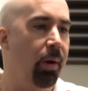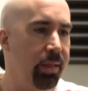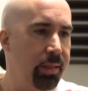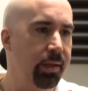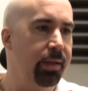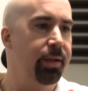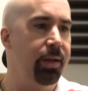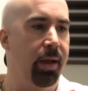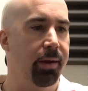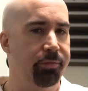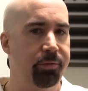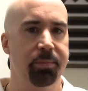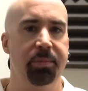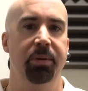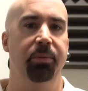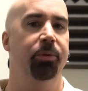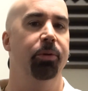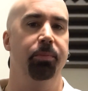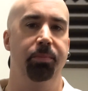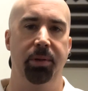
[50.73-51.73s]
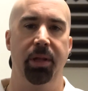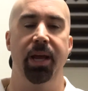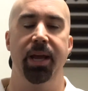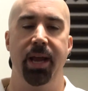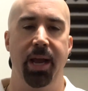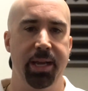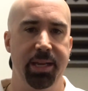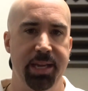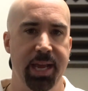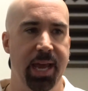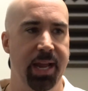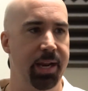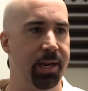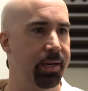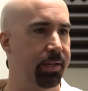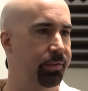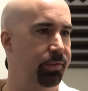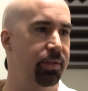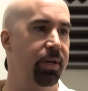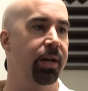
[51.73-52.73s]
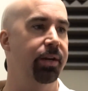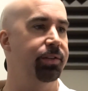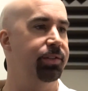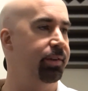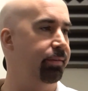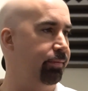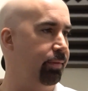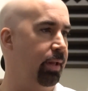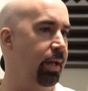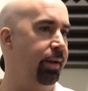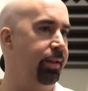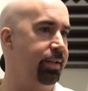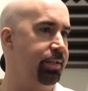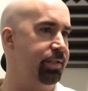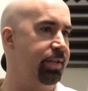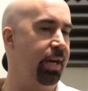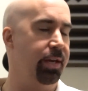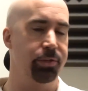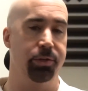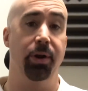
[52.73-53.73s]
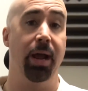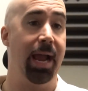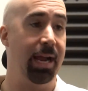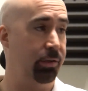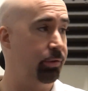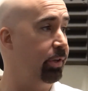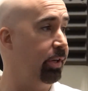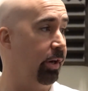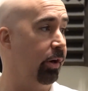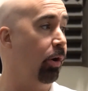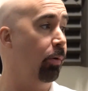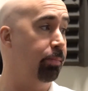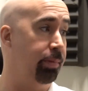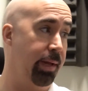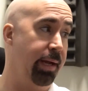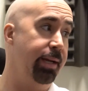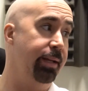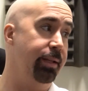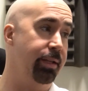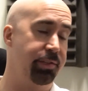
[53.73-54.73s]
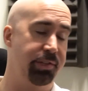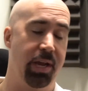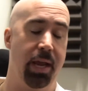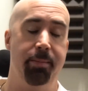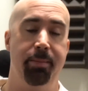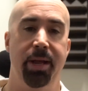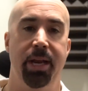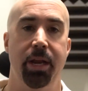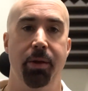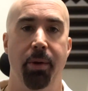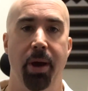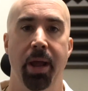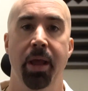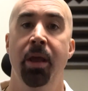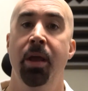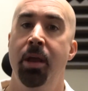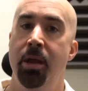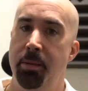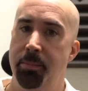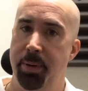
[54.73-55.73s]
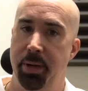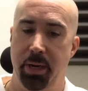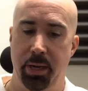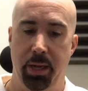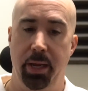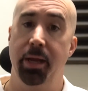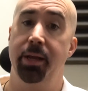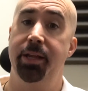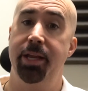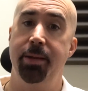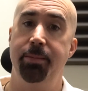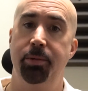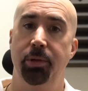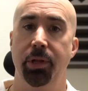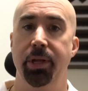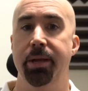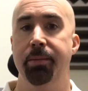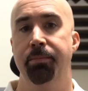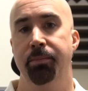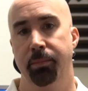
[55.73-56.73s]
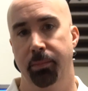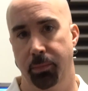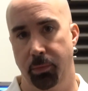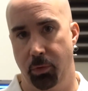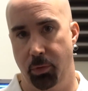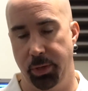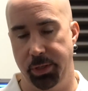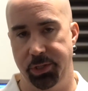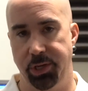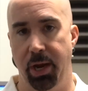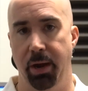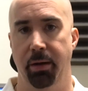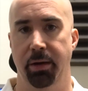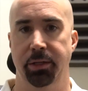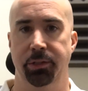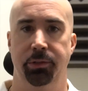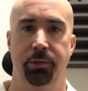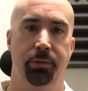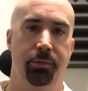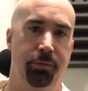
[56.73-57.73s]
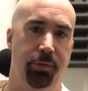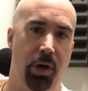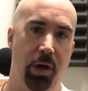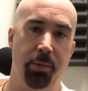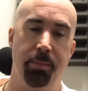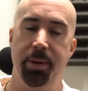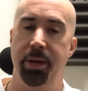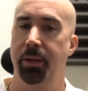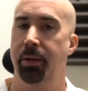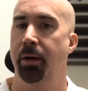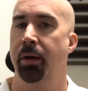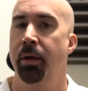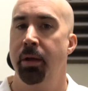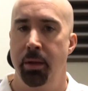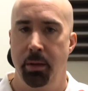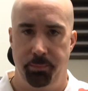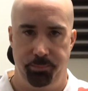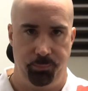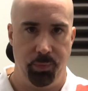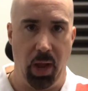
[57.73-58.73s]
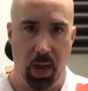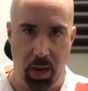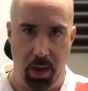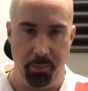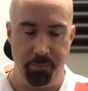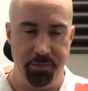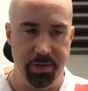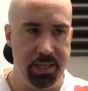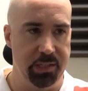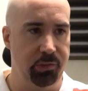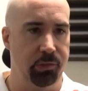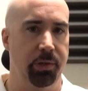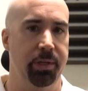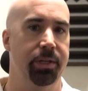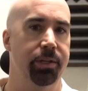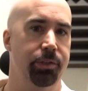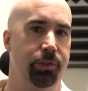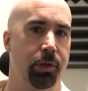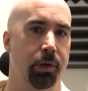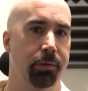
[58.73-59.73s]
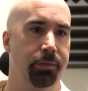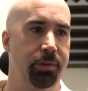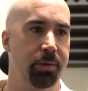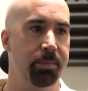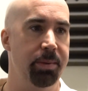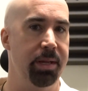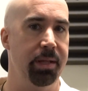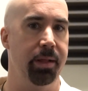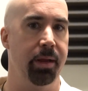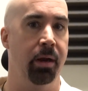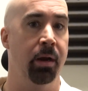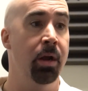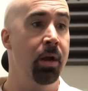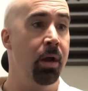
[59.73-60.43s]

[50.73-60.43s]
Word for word: I think you have to be able to play. I get it. It's not as if a lot of these guys are actually going to go play in this game anyway. Right. But Aqib Talib, Chris Harris, Von Miller, obviously deserve to be there.